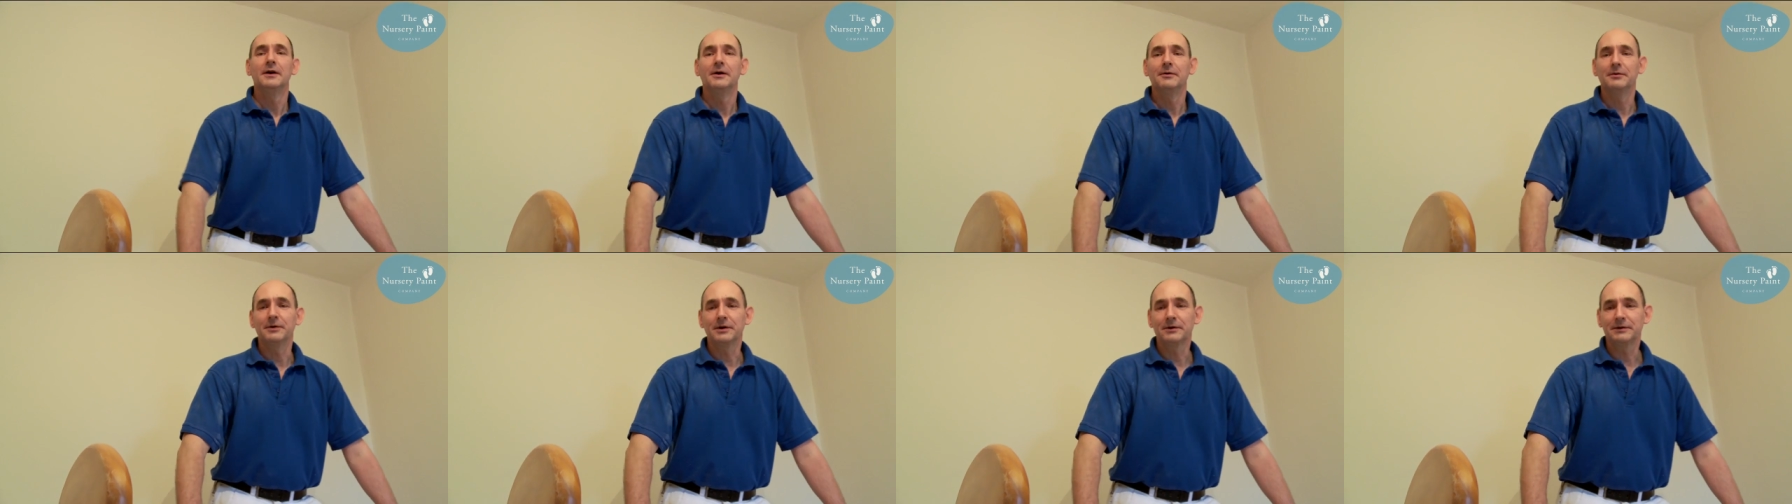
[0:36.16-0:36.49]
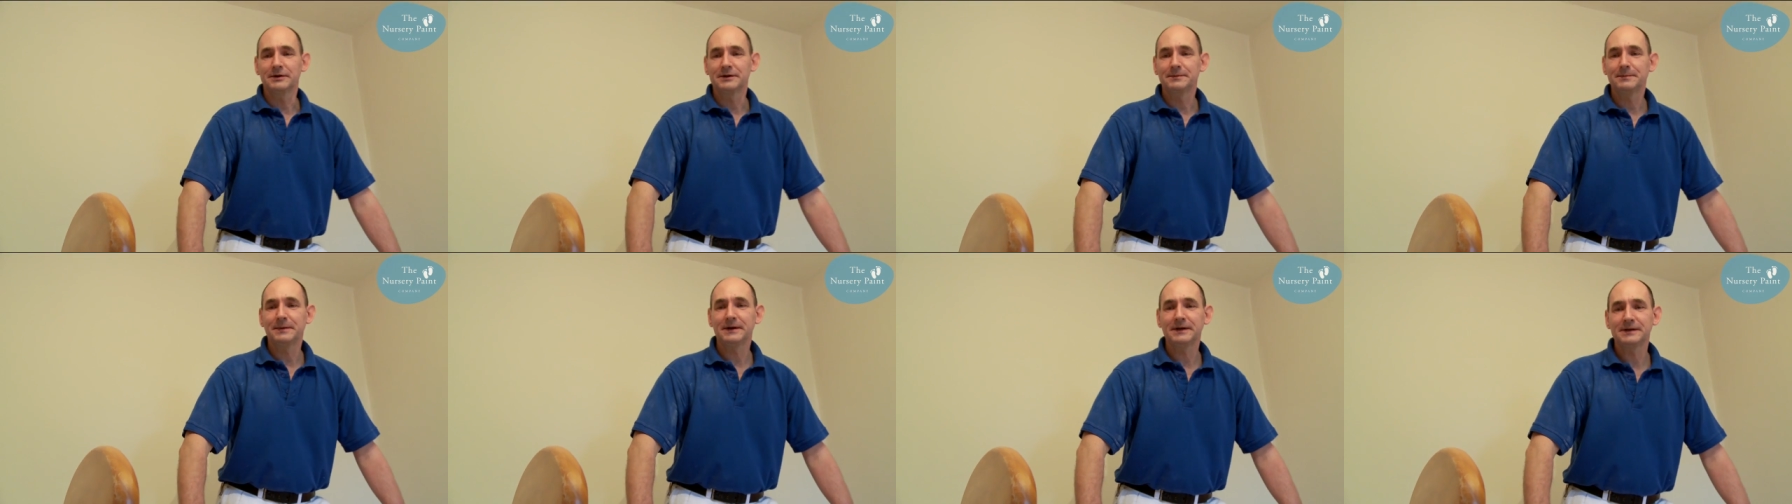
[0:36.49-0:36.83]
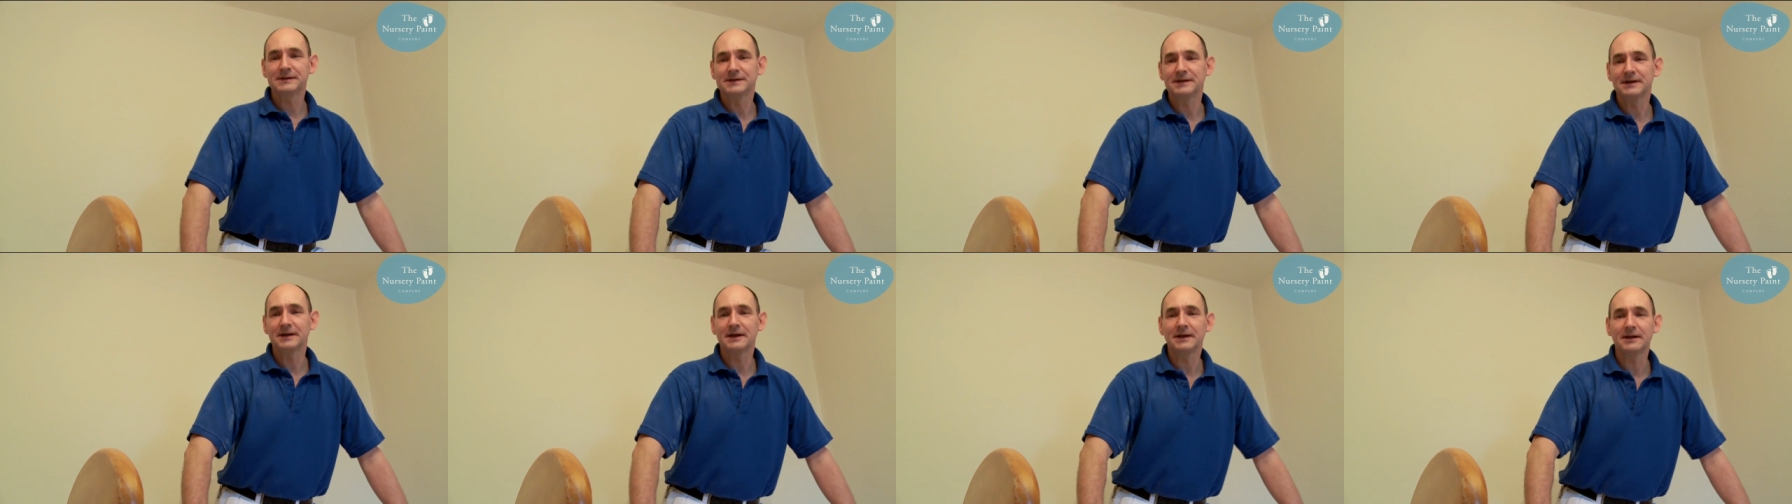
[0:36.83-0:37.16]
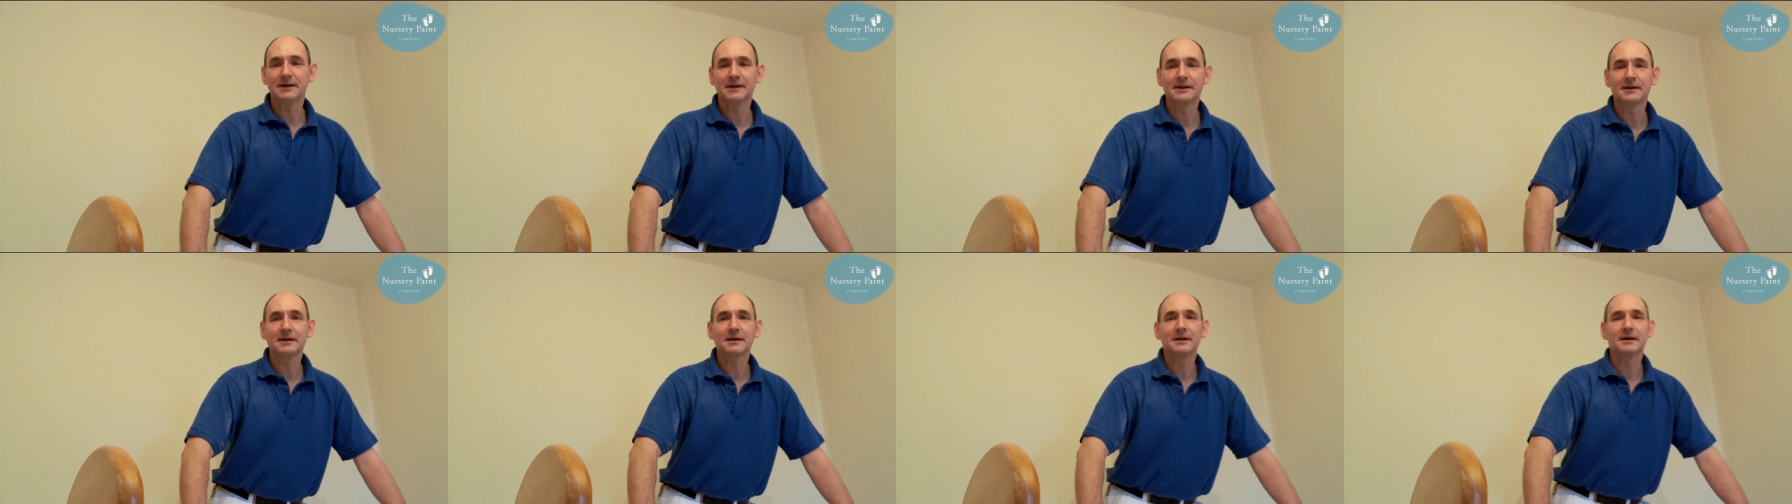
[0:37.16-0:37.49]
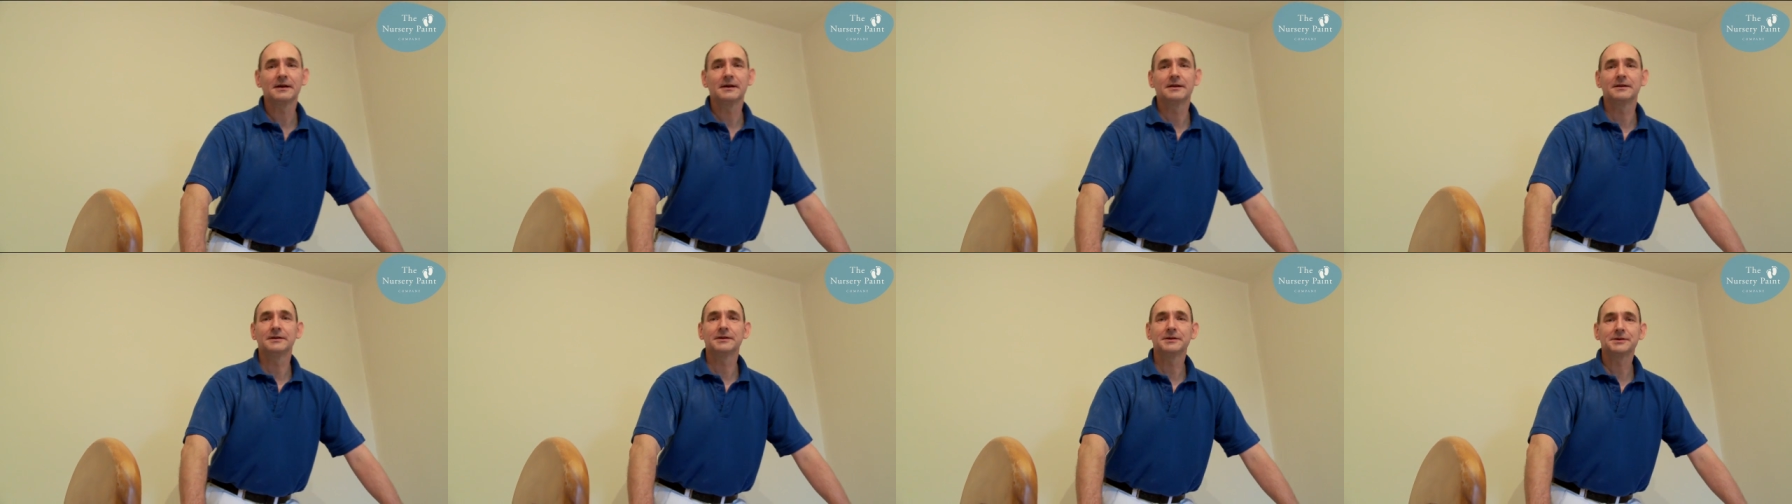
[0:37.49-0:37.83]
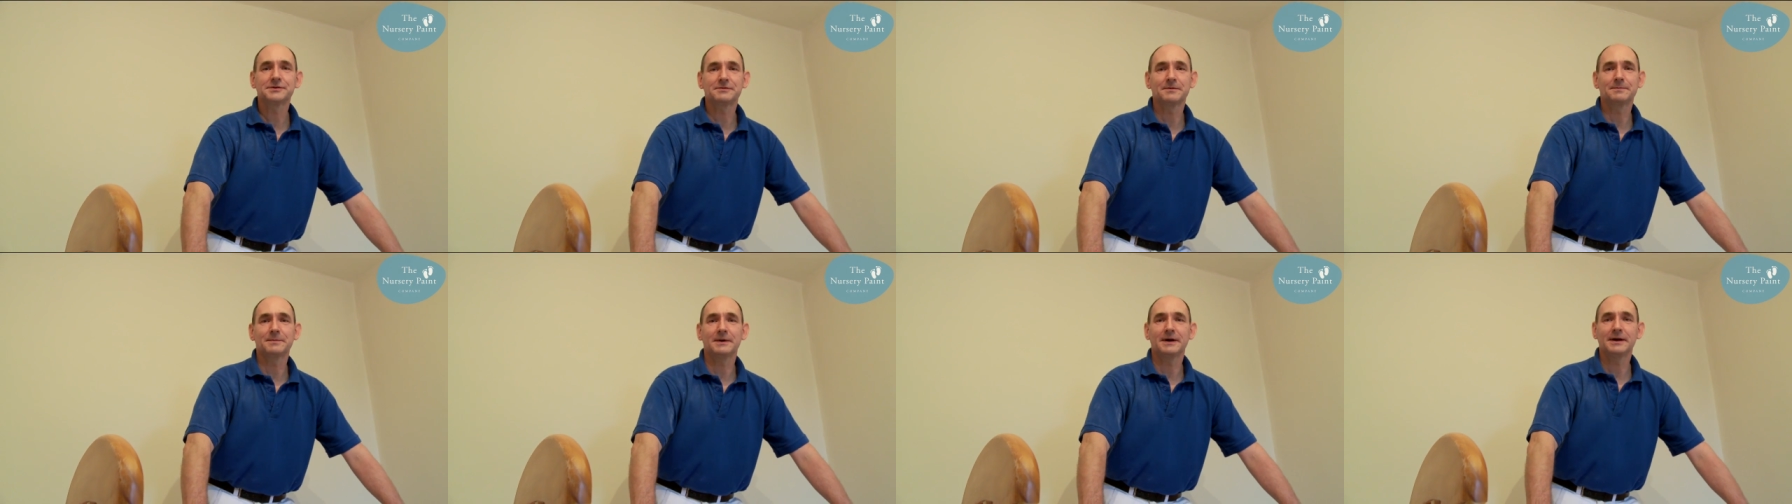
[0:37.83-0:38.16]
We're going to paint it in
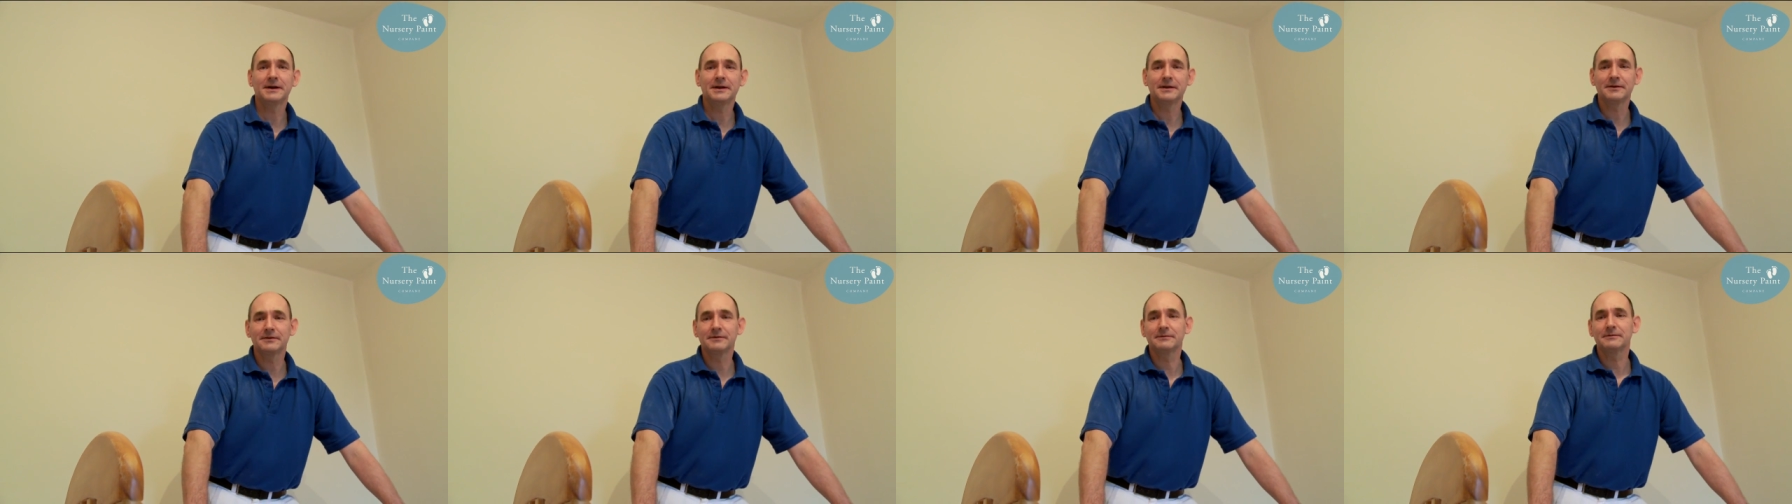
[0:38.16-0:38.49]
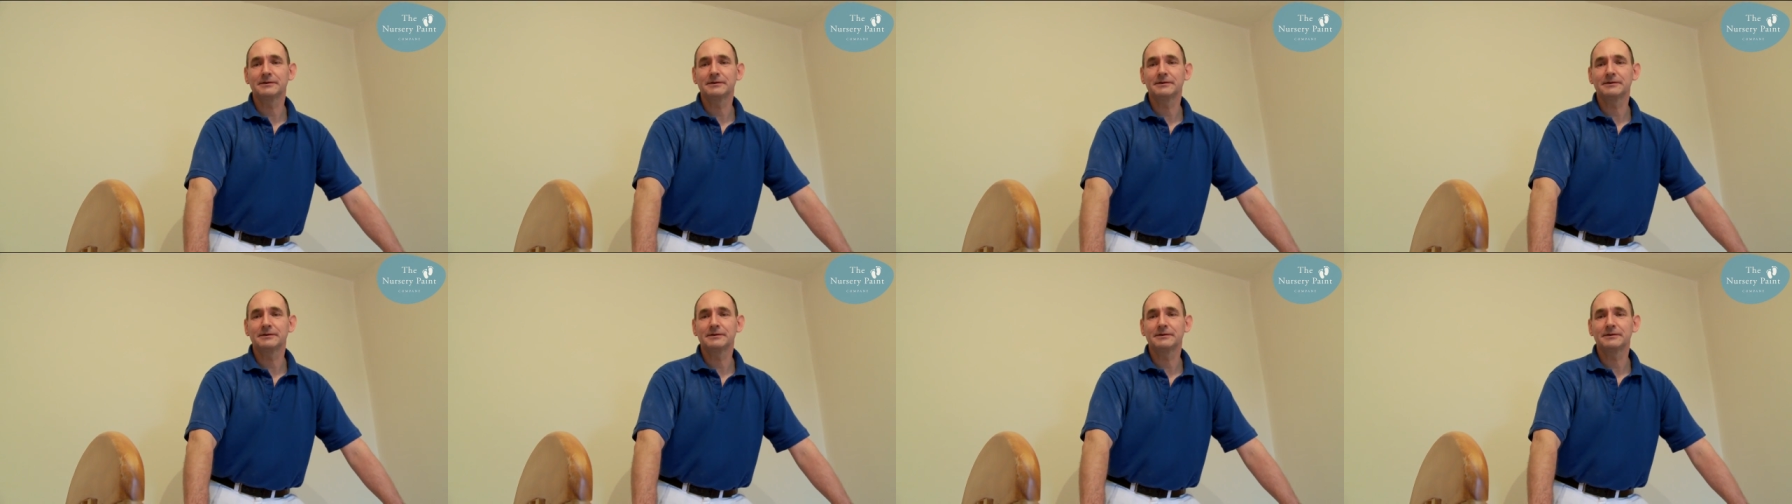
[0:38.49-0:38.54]
Nursery paint,